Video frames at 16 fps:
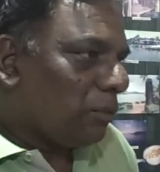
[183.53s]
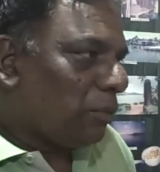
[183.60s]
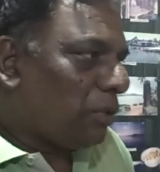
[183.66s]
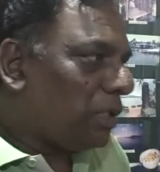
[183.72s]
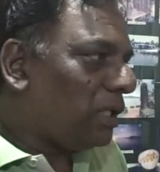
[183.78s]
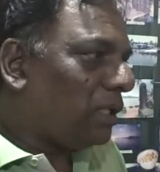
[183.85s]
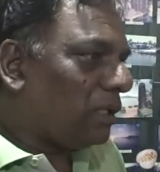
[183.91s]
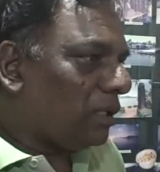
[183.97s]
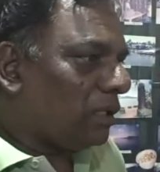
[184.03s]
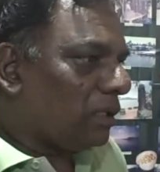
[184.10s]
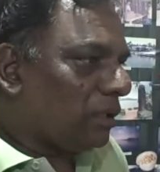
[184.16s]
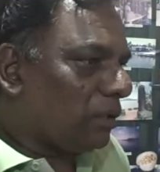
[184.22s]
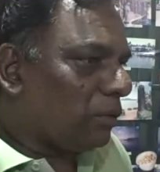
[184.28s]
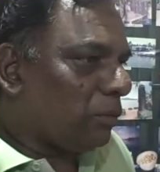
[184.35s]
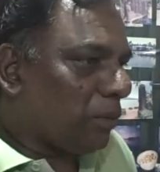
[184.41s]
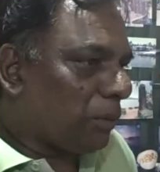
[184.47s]
We
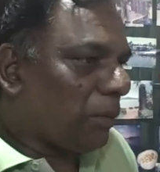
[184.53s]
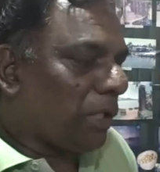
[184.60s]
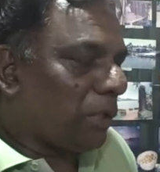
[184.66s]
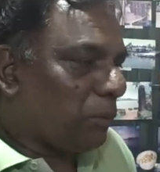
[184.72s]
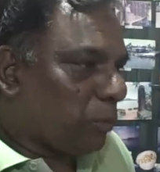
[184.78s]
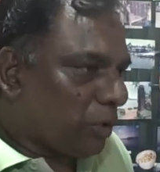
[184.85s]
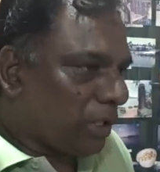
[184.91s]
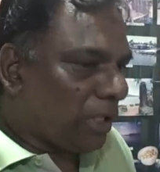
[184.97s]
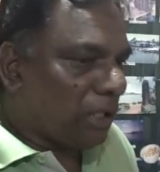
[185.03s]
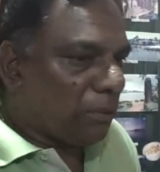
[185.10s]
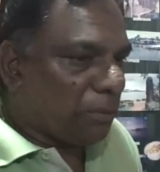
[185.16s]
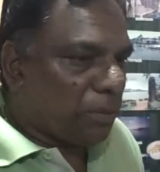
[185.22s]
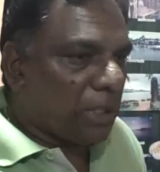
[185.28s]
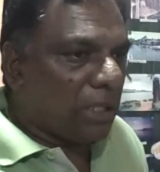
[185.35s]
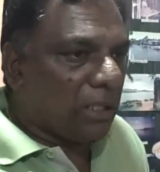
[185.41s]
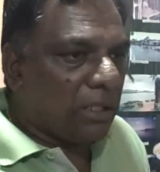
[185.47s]
deal by putting
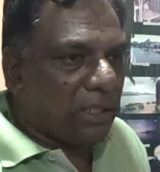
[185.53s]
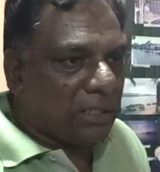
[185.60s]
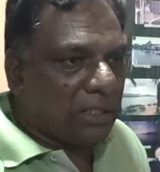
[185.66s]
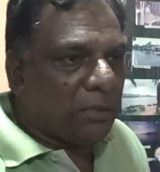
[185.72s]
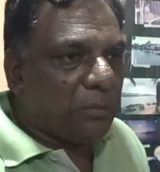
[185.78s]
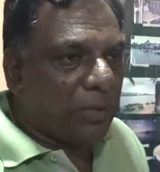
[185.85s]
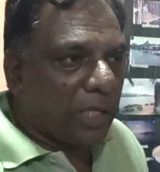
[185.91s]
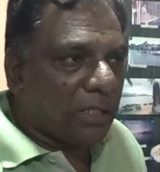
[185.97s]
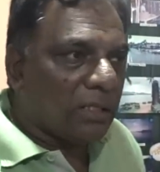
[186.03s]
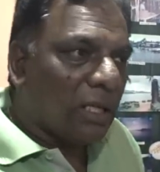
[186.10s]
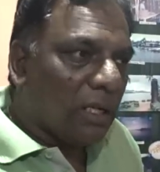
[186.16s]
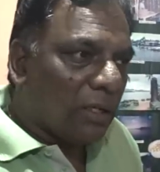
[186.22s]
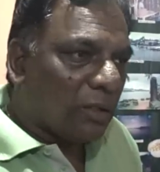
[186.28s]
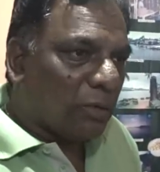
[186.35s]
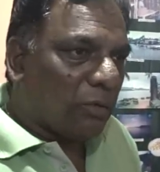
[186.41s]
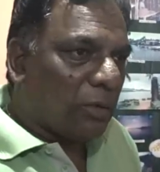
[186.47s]
up a decent price,
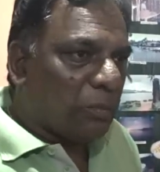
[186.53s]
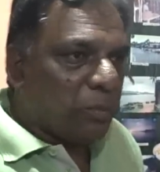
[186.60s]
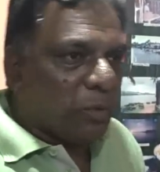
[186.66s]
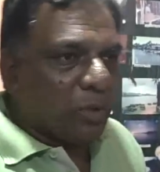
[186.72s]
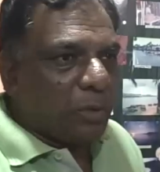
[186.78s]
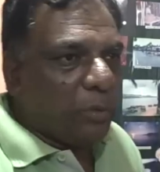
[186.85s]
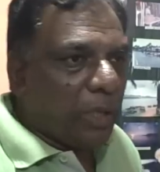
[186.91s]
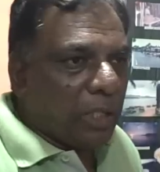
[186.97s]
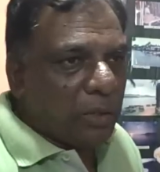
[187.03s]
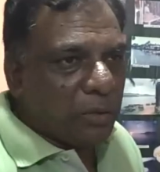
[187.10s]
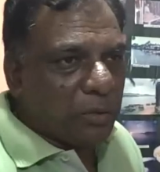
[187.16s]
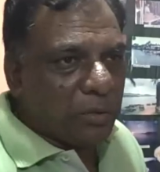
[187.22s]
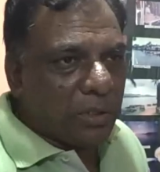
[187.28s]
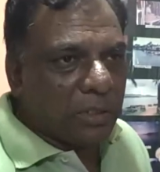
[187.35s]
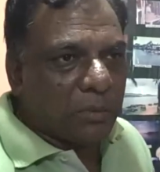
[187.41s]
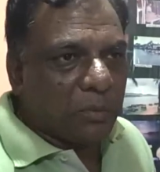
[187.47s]
so we put value
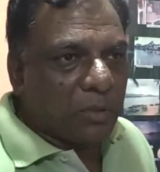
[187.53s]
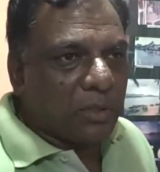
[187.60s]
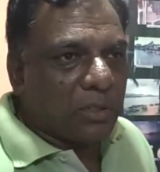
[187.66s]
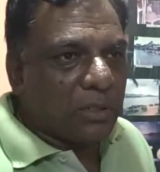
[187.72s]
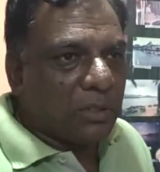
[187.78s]
to these books.